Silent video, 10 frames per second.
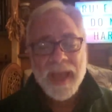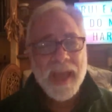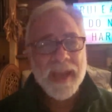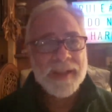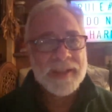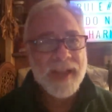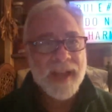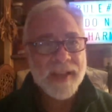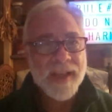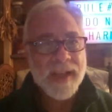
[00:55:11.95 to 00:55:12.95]
And it's
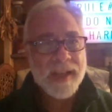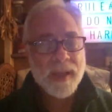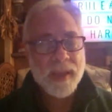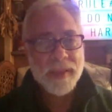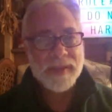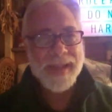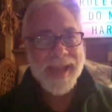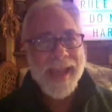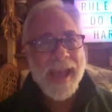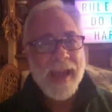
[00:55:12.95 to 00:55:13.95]
not like the
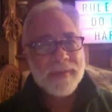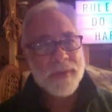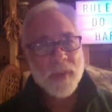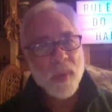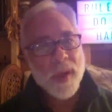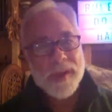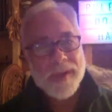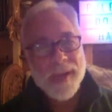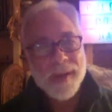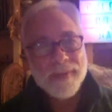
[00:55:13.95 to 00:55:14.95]
day after the one
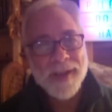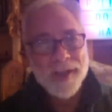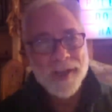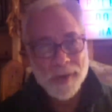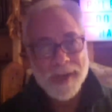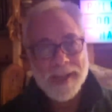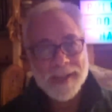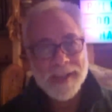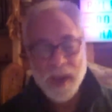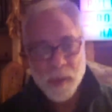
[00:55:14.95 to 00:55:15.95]
year of not drinking
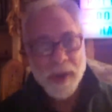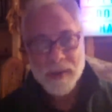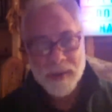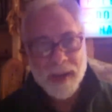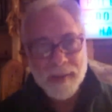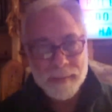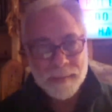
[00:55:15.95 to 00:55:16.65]
that I went out and got